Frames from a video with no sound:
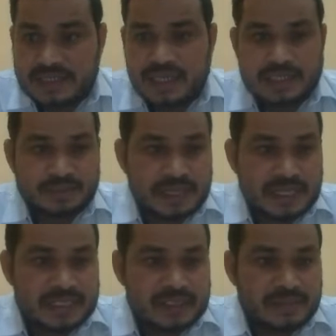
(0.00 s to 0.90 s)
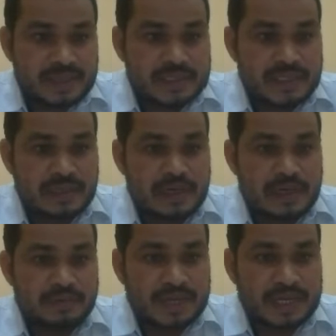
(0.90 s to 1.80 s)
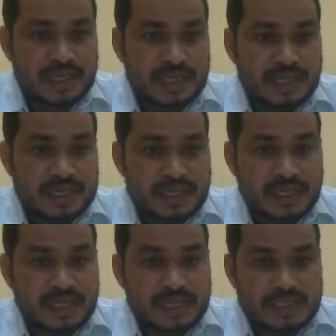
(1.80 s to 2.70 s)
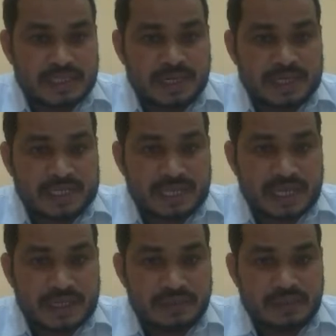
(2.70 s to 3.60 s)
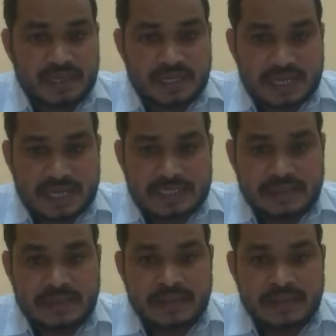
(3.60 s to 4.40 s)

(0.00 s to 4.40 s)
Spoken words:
The speech function of meaning at the semantic stratum are realized